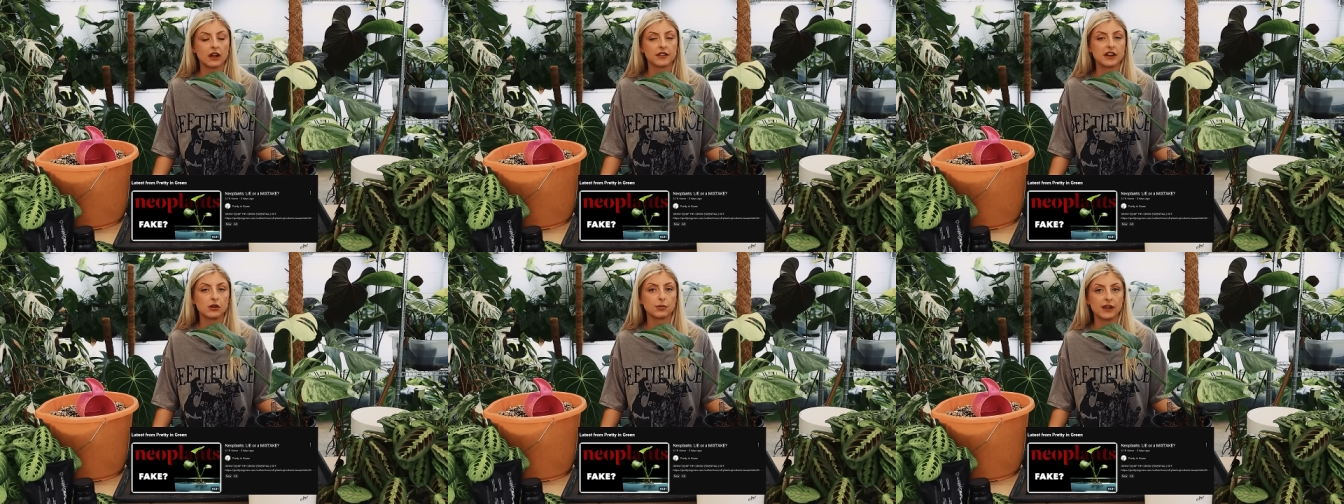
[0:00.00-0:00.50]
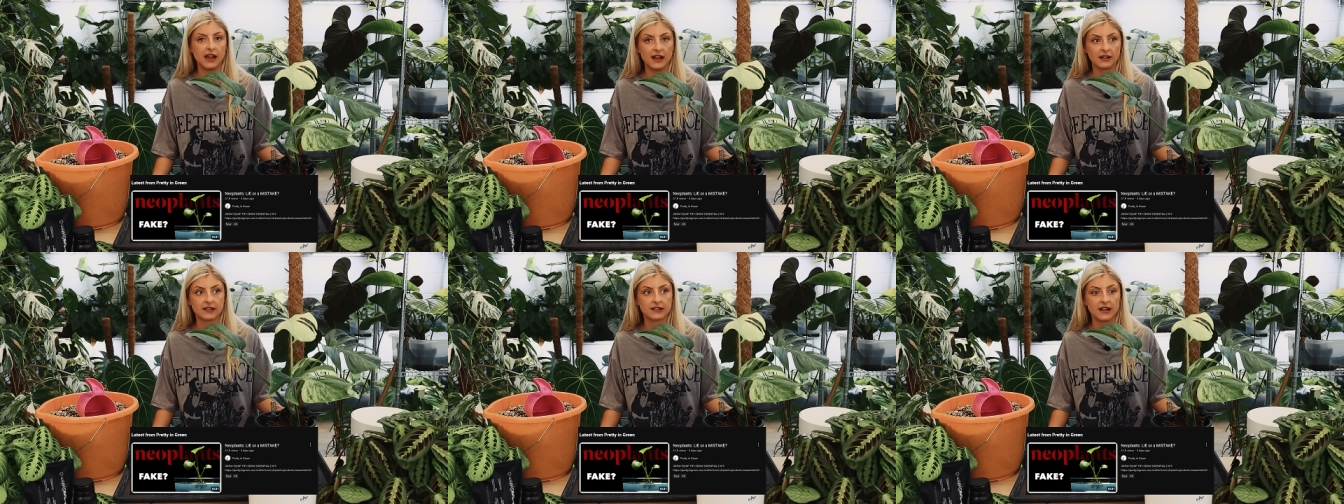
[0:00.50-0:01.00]
and the
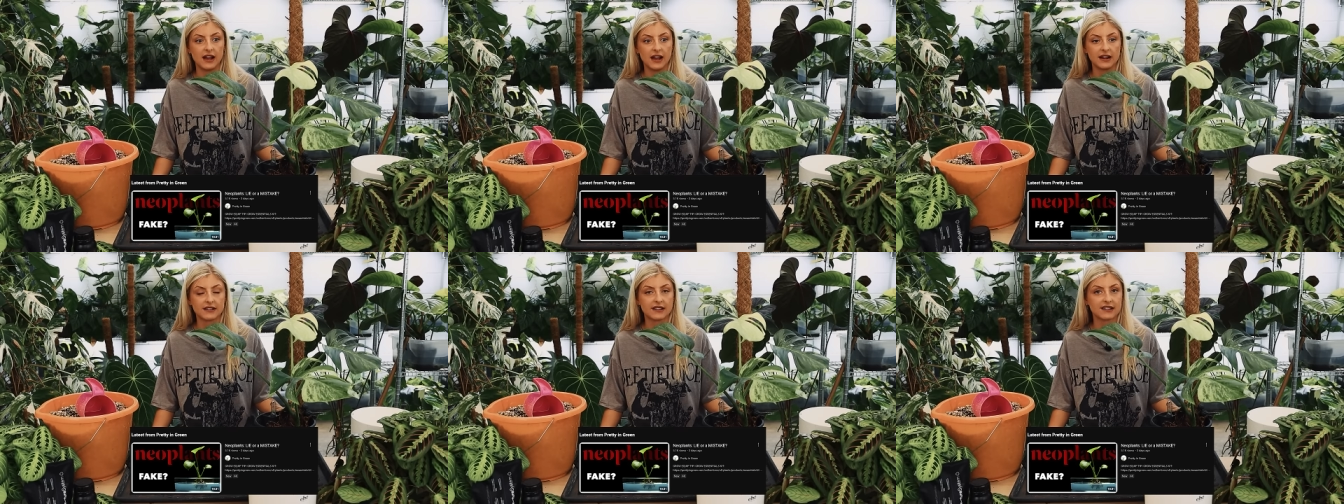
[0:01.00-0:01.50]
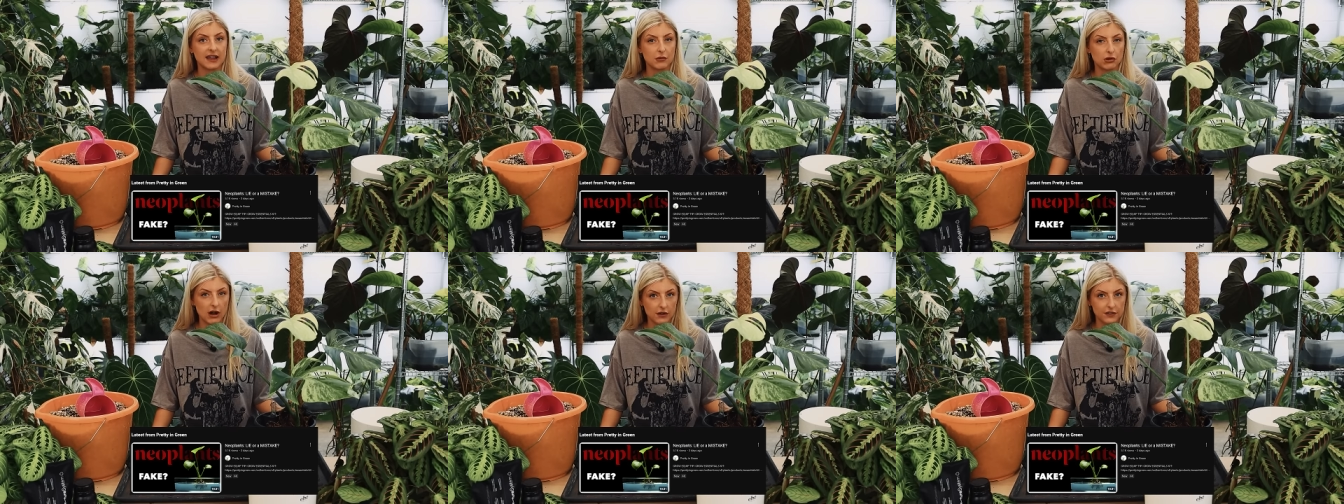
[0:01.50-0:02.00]
NeoPX, and it's the same
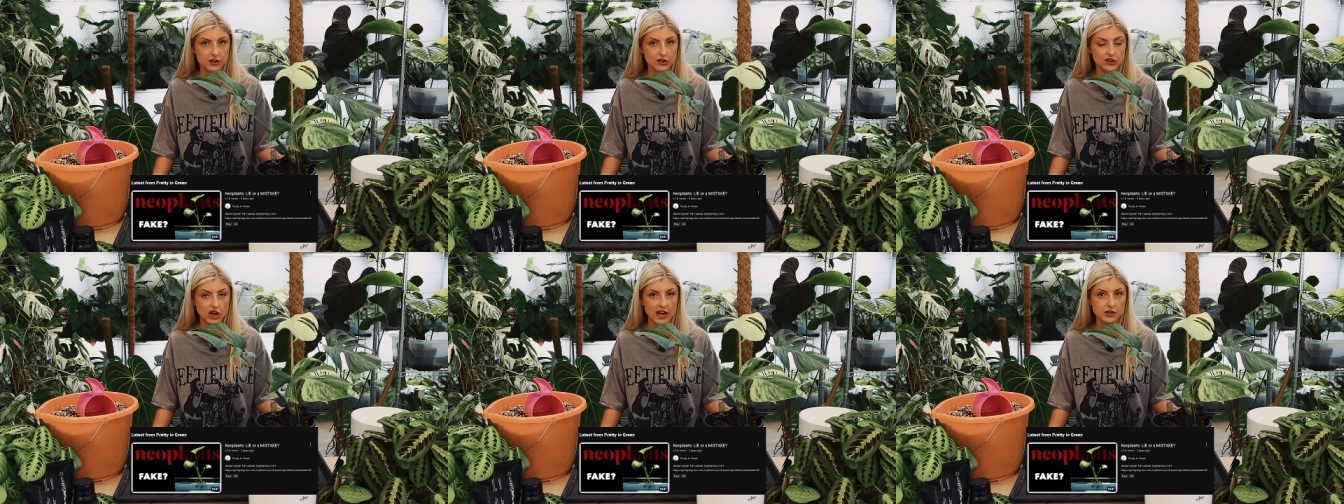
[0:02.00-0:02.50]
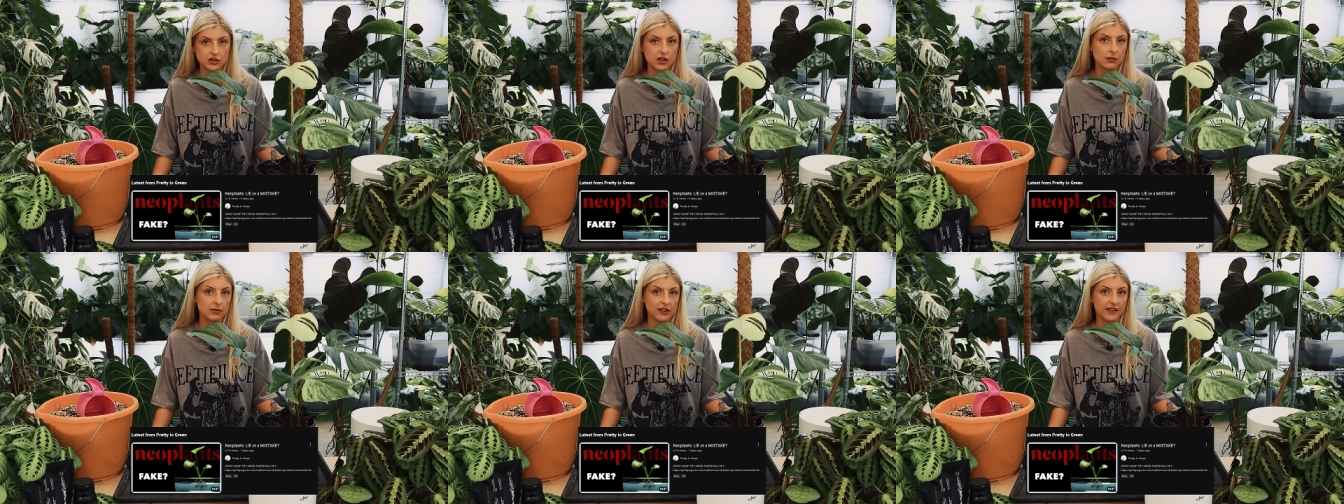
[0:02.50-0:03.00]
graph. They just changed the
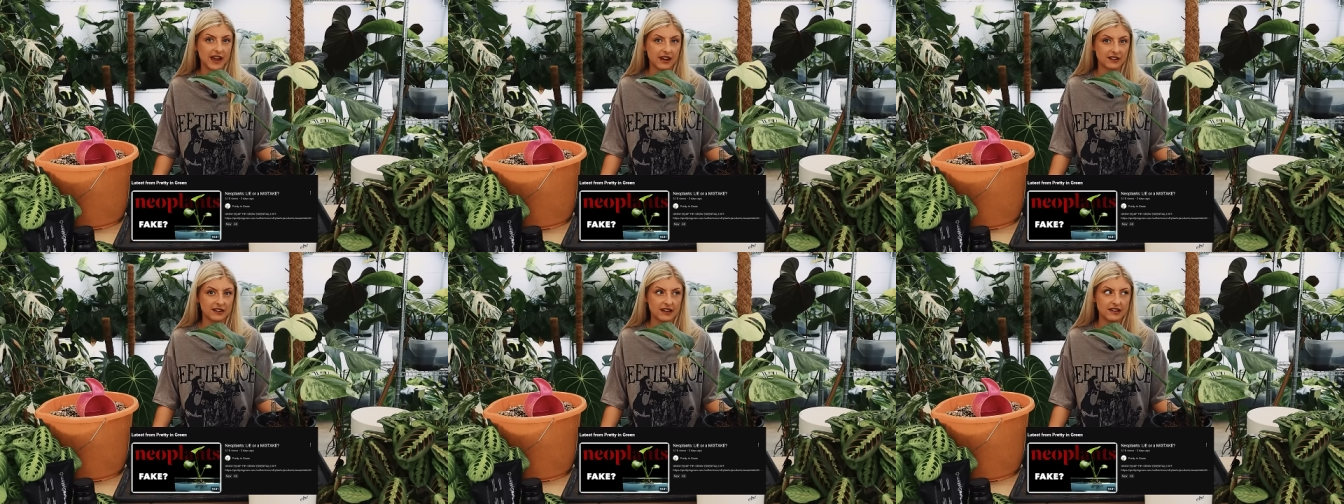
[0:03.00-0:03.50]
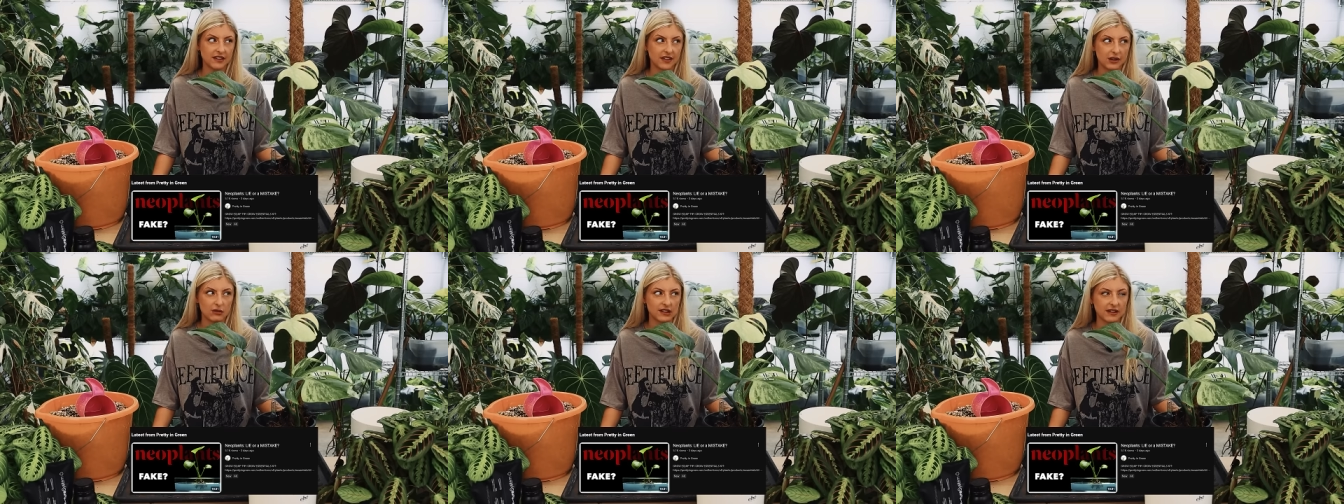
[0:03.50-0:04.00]
numbers on the axes. I
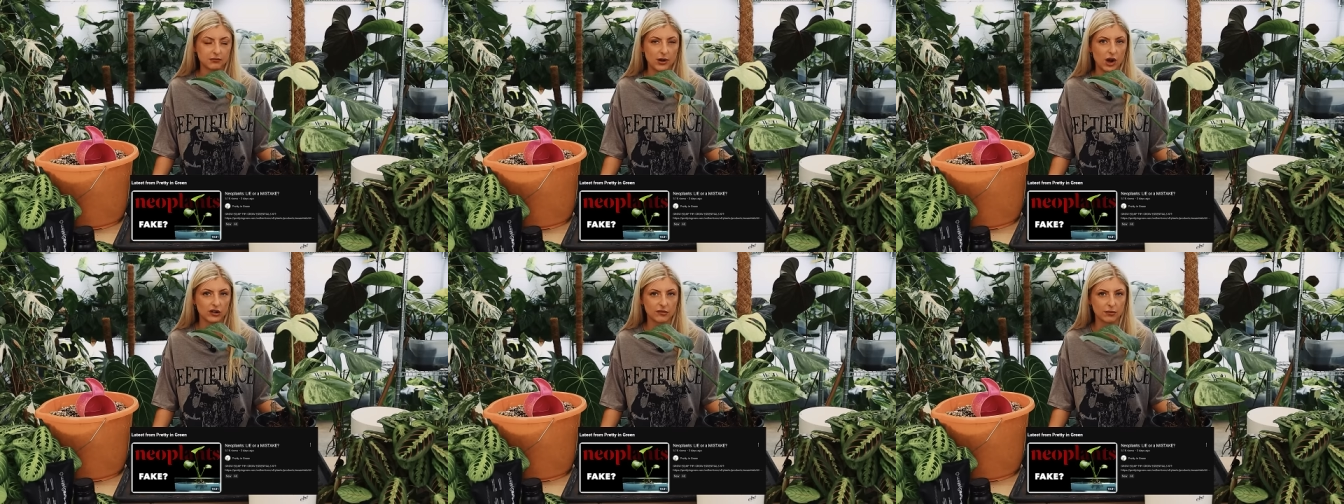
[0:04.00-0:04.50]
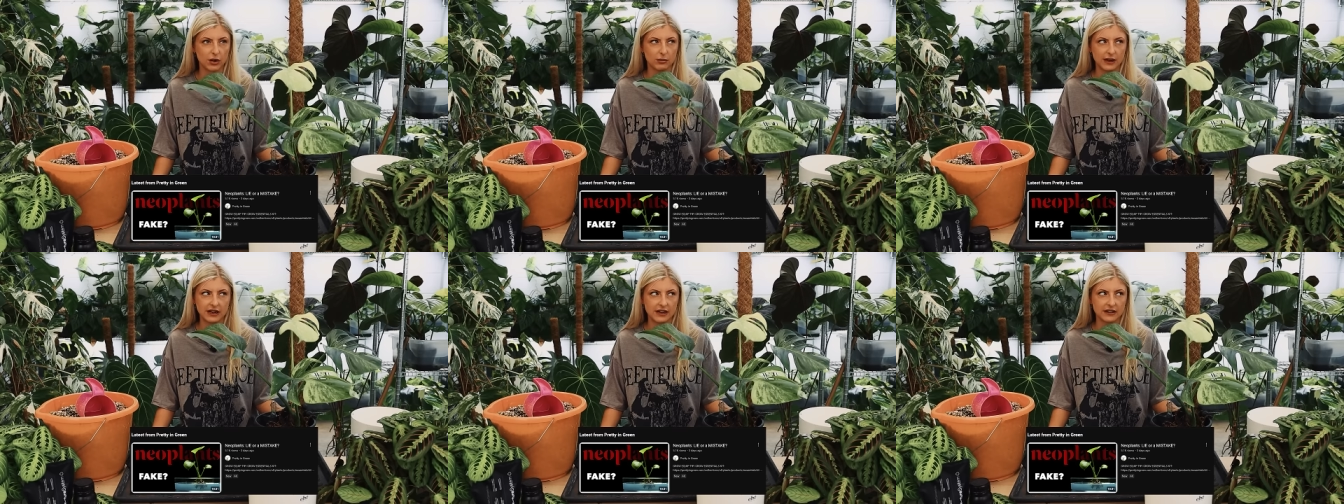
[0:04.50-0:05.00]
think it was like parts per
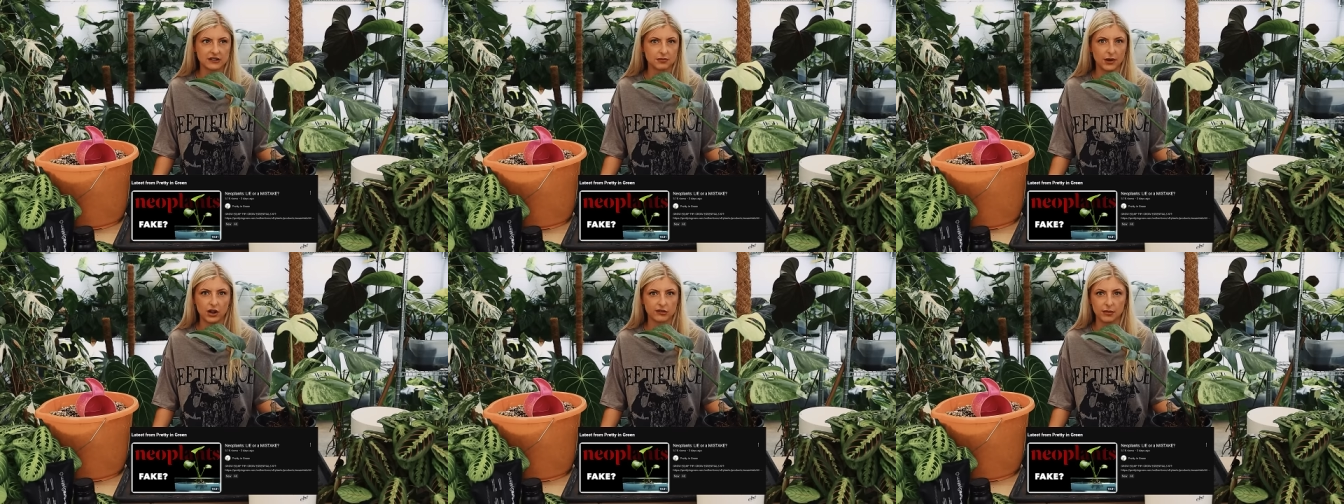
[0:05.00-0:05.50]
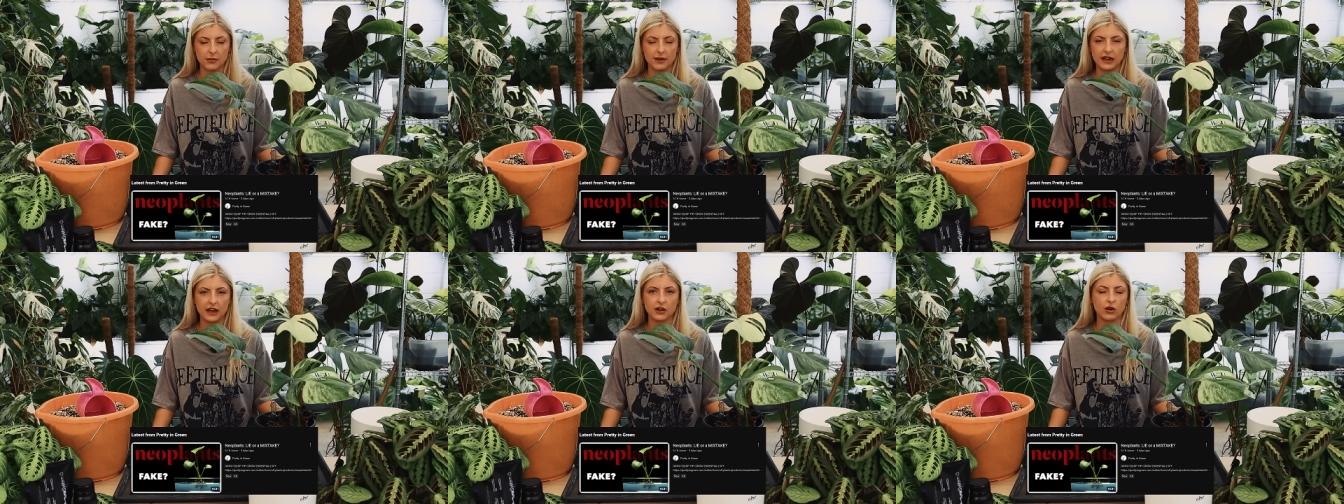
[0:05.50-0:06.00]
billion to parts per
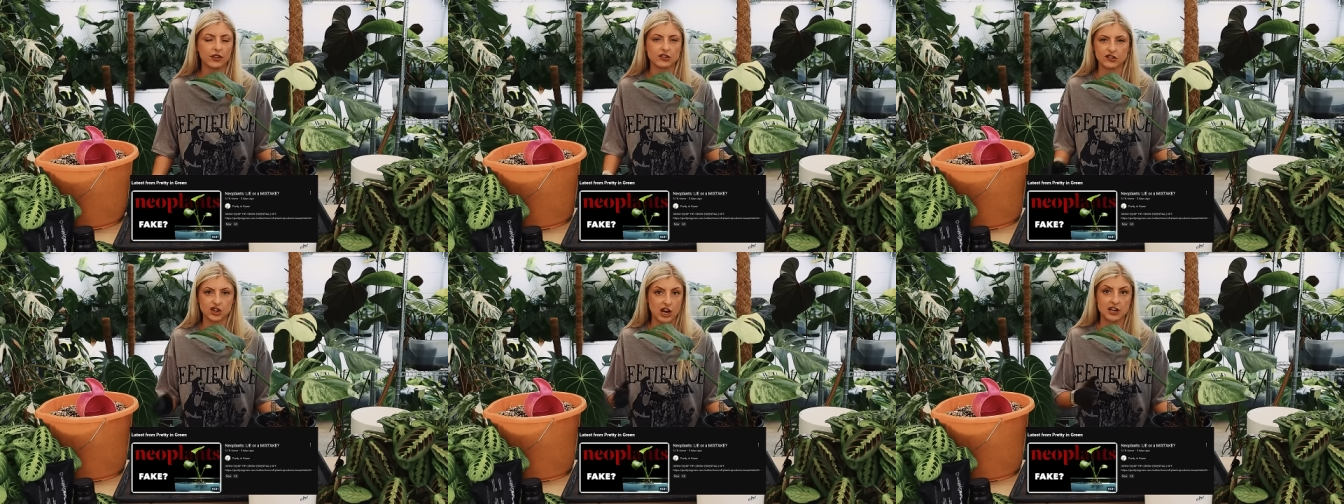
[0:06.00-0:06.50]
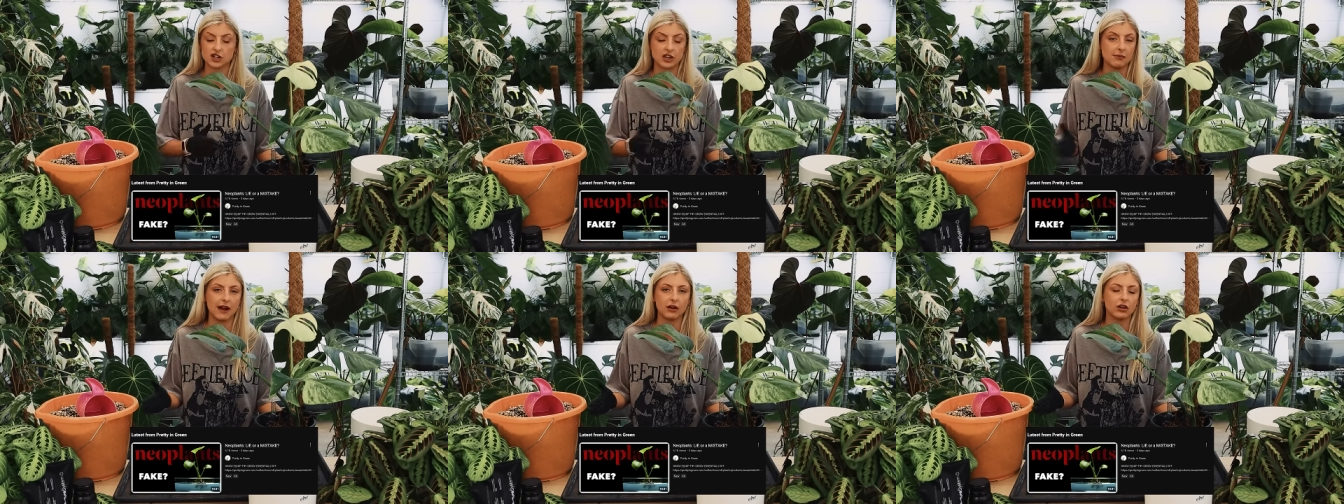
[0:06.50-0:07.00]
million, or they just changed
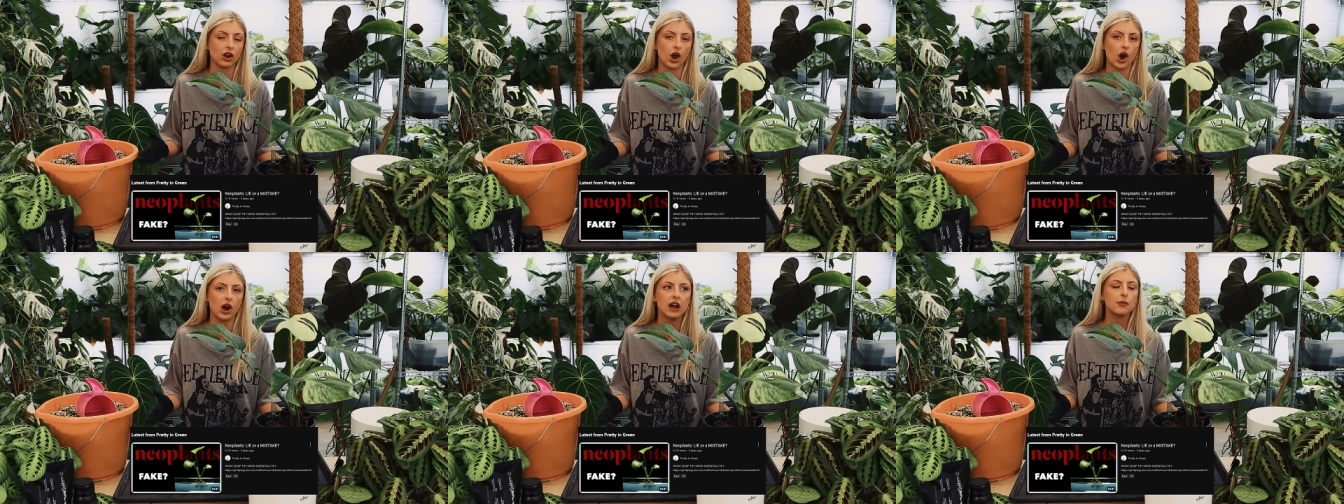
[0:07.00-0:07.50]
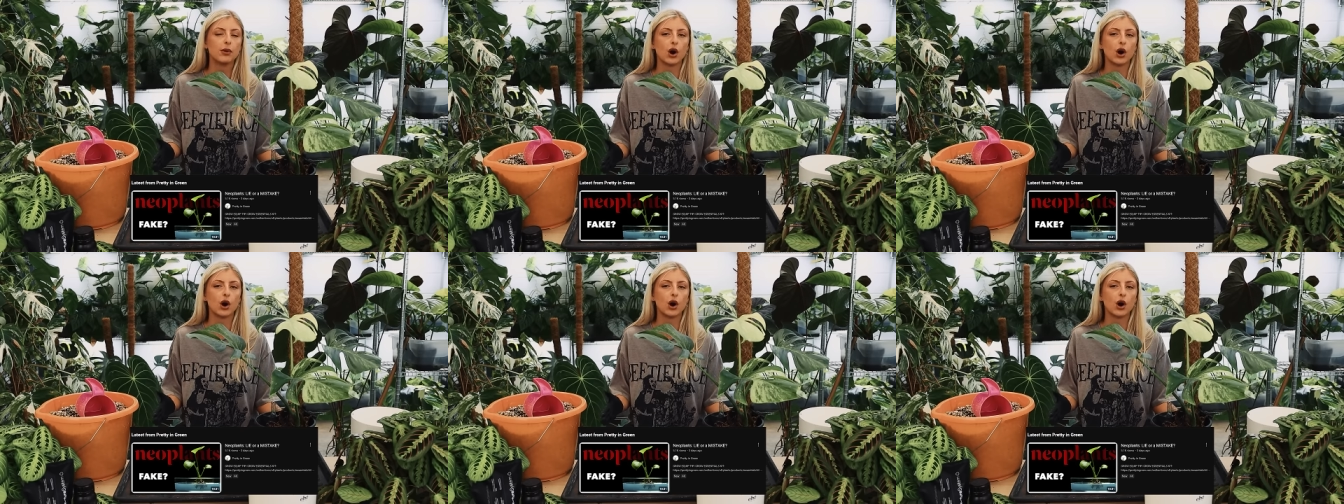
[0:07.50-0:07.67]
the amount a lot.